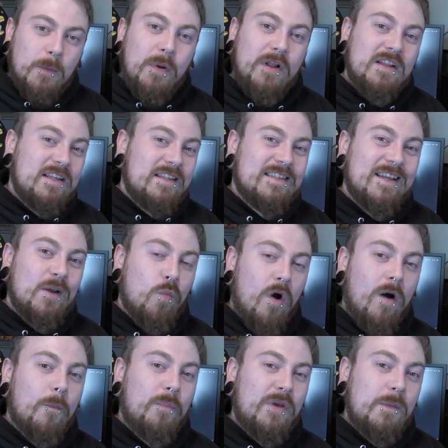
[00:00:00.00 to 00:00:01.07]
policing
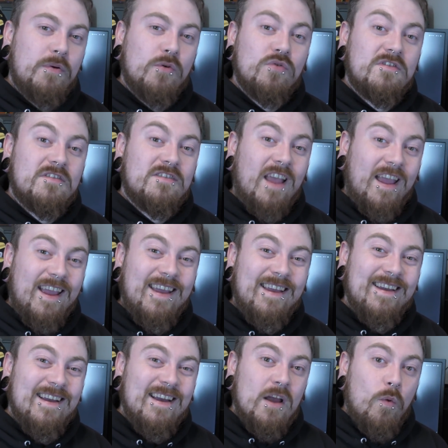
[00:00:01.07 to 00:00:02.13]
what people say,